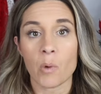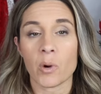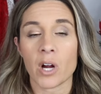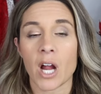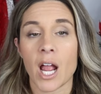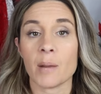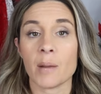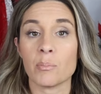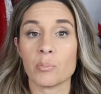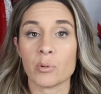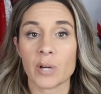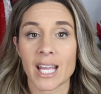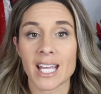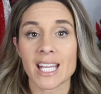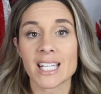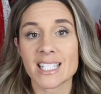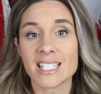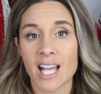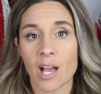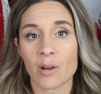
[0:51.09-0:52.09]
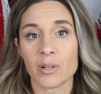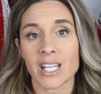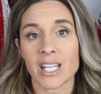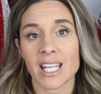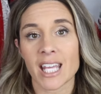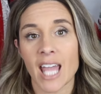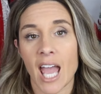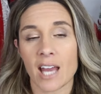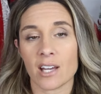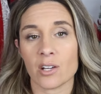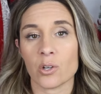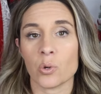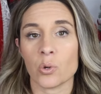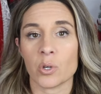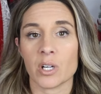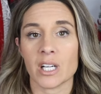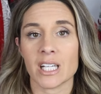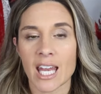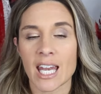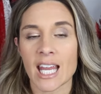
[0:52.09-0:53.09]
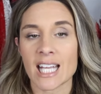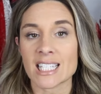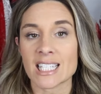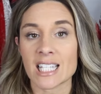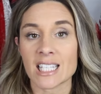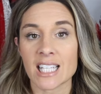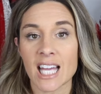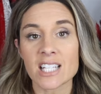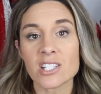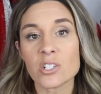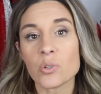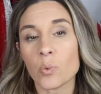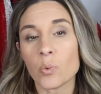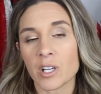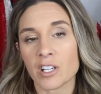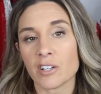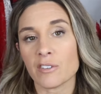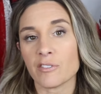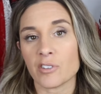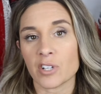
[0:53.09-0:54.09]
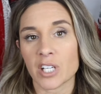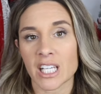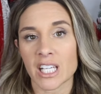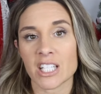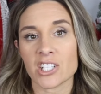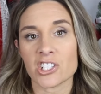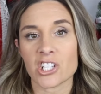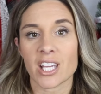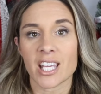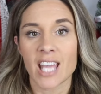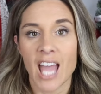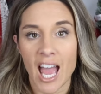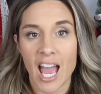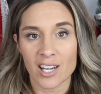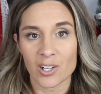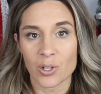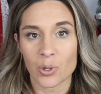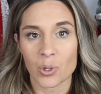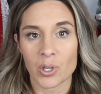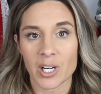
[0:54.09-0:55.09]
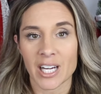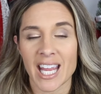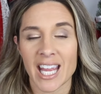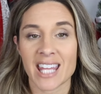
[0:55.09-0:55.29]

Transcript: where I break it down in category and I select a winner for each category,